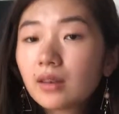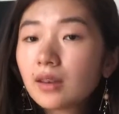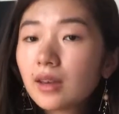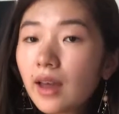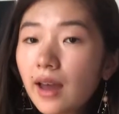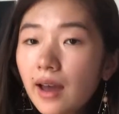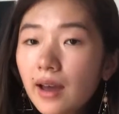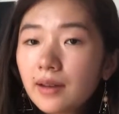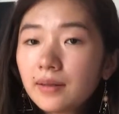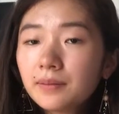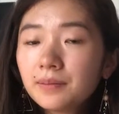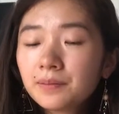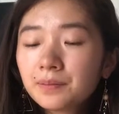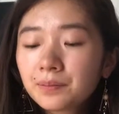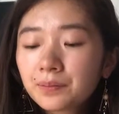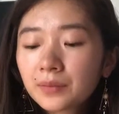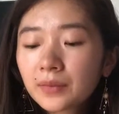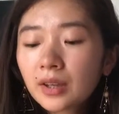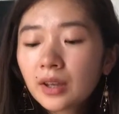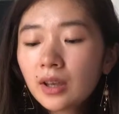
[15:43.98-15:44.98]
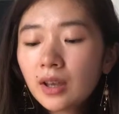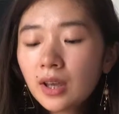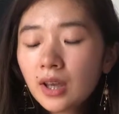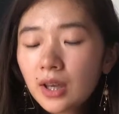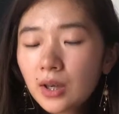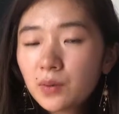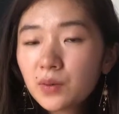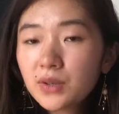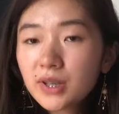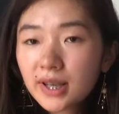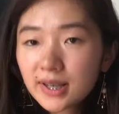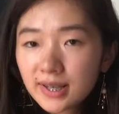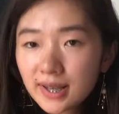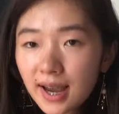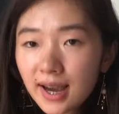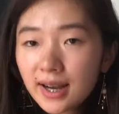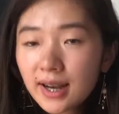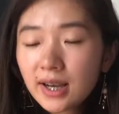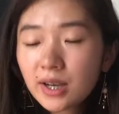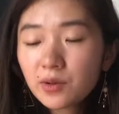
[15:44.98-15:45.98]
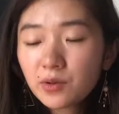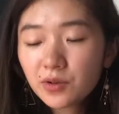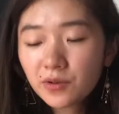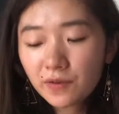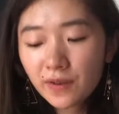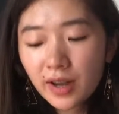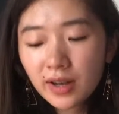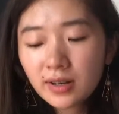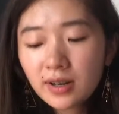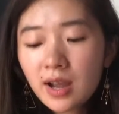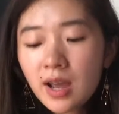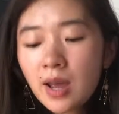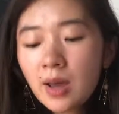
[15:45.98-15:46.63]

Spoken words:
yeah, it was exciting, it was fun,